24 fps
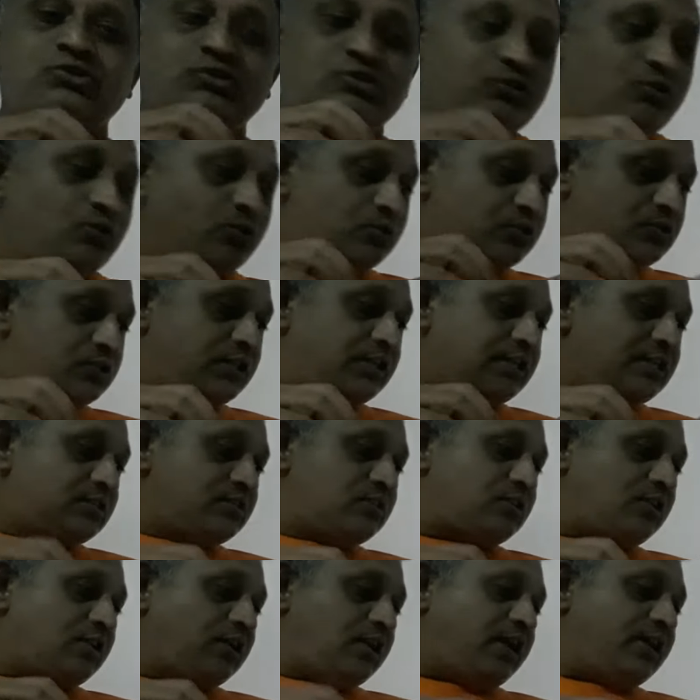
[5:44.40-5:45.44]
Those things
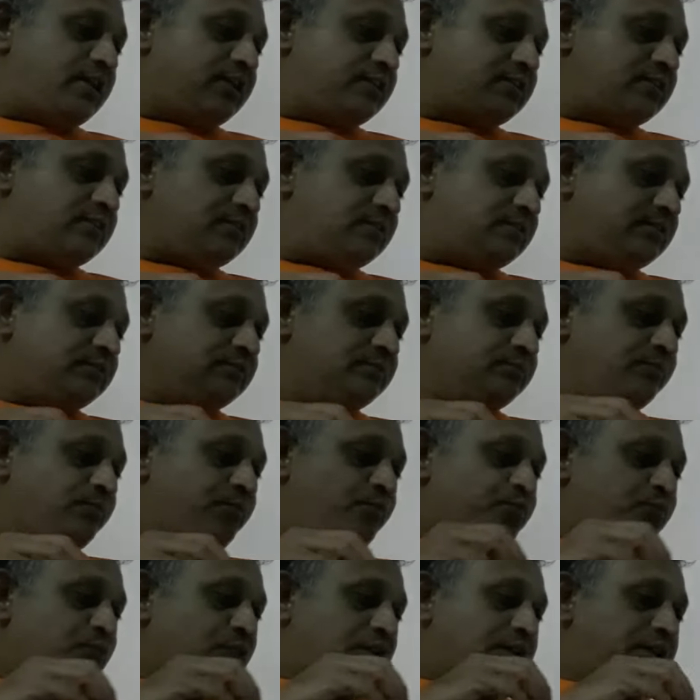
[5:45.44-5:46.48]
are like
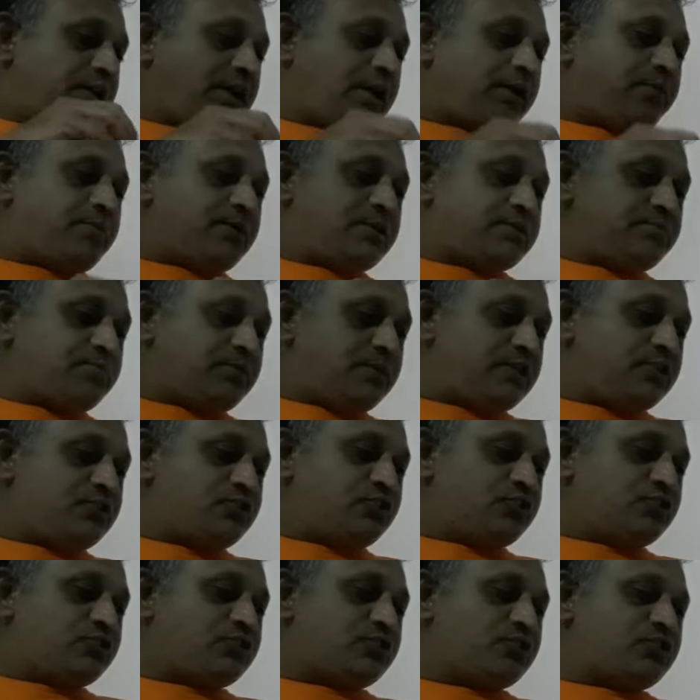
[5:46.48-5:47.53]
database
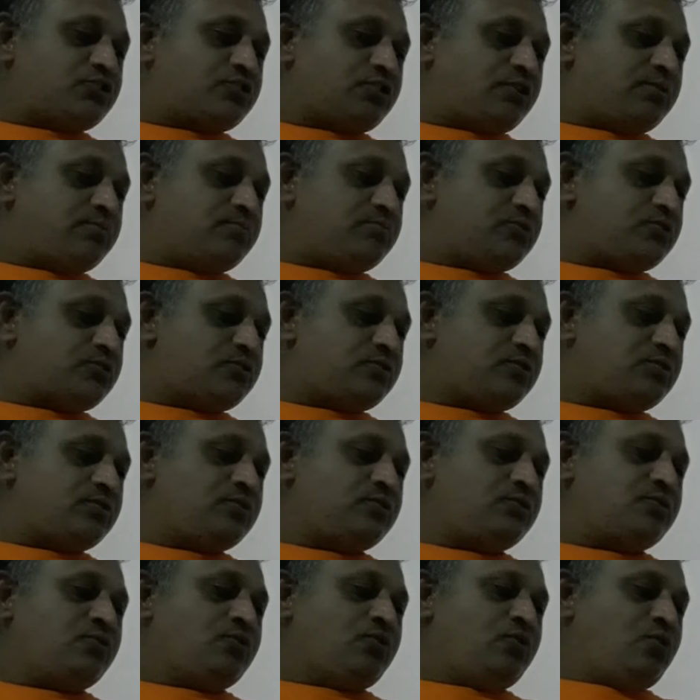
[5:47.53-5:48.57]
managing systems
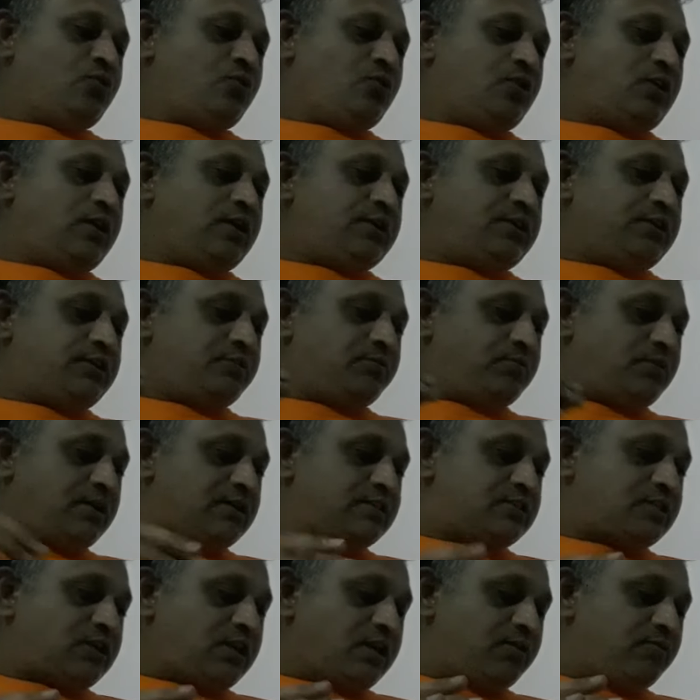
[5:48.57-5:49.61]
and
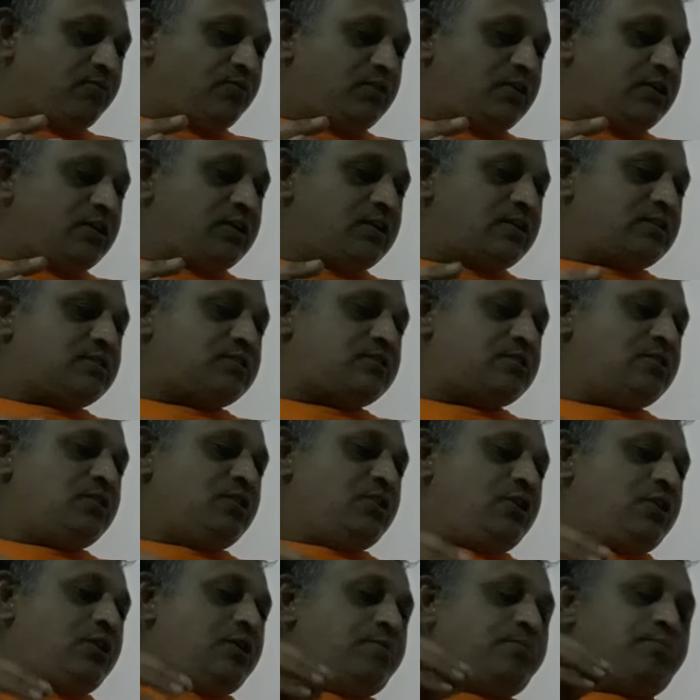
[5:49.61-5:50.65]
device drivers,
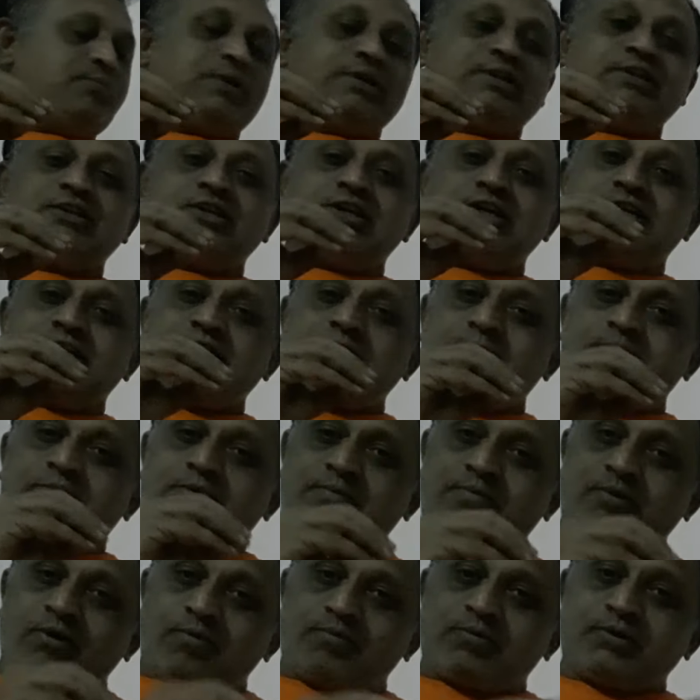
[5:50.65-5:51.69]
particular type
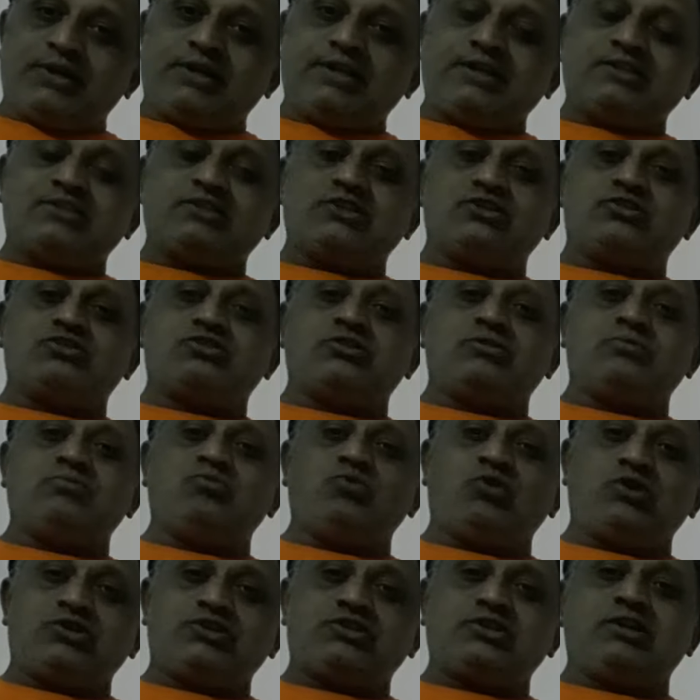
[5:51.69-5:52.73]
of operating system,
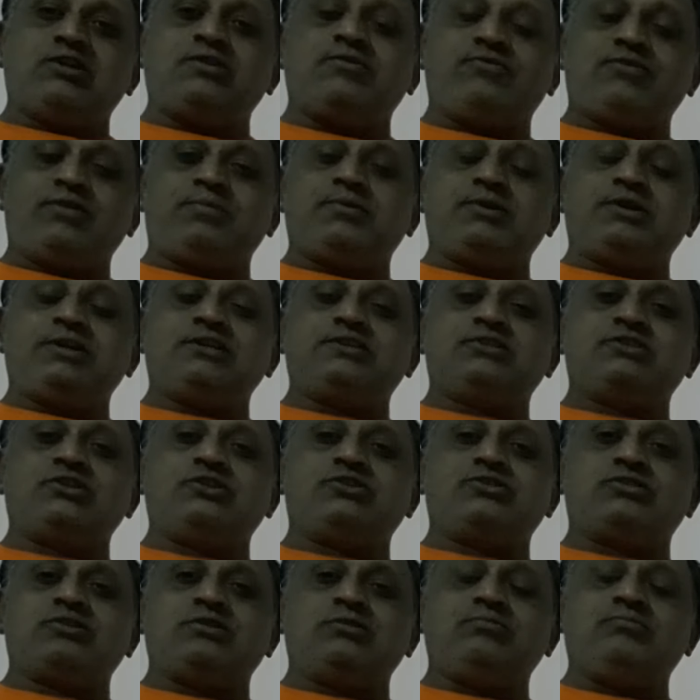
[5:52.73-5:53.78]
version of operating
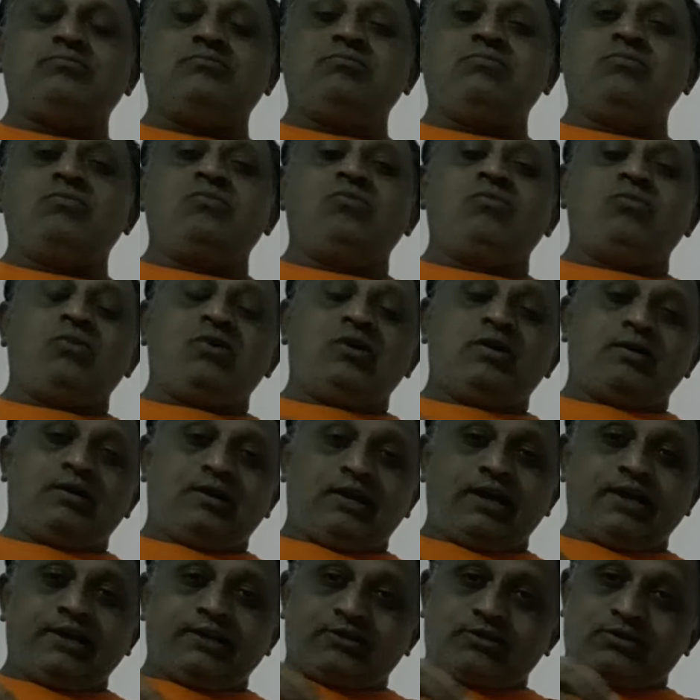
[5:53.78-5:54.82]
system,
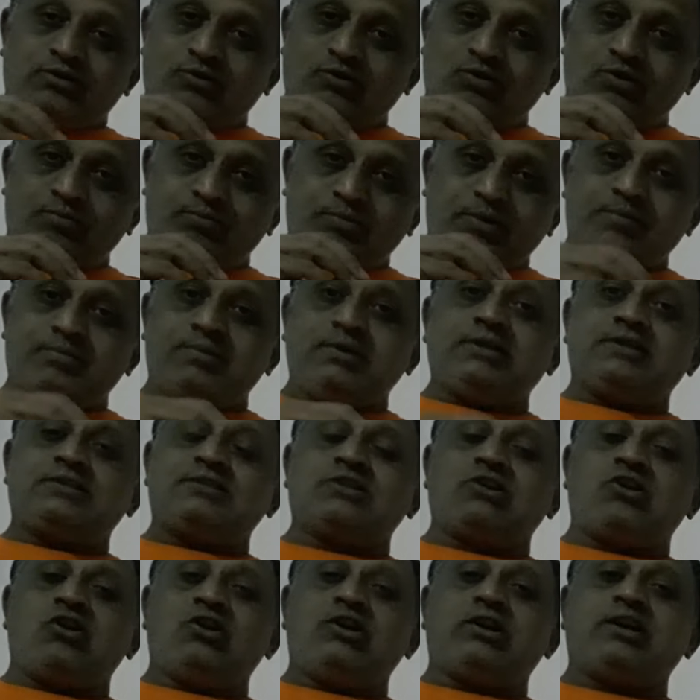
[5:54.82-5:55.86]
like maybe it's
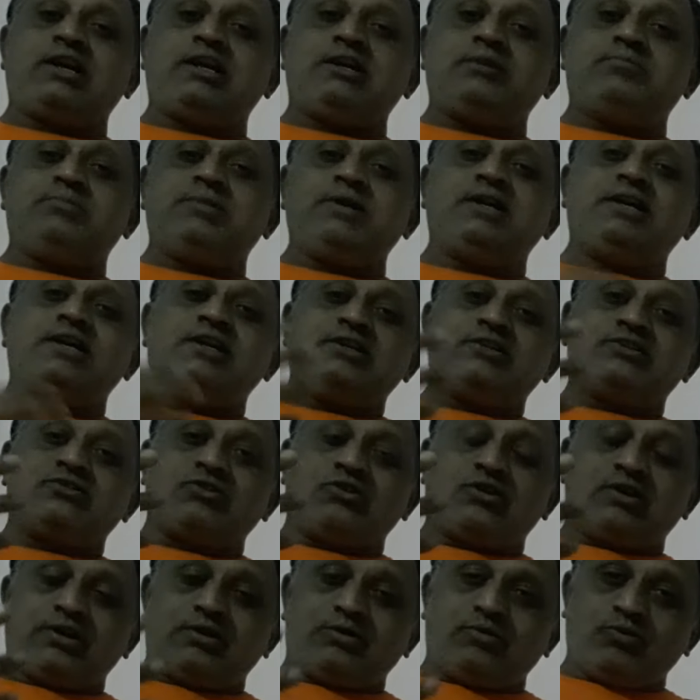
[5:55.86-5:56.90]
an Android based
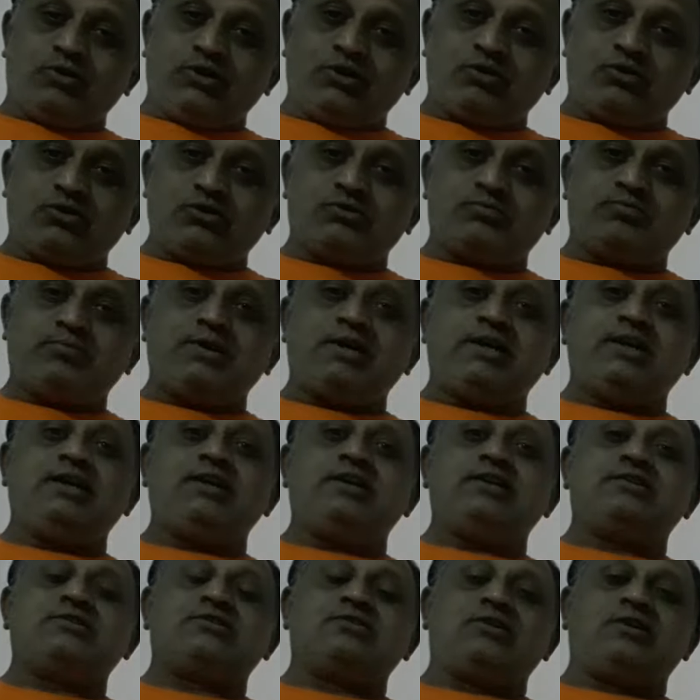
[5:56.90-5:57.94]
or a Windows
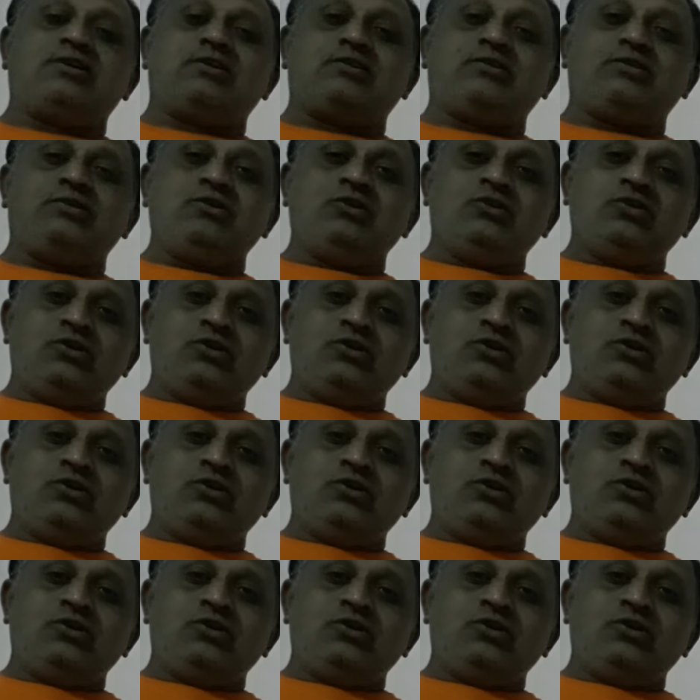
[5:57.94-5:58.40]
based or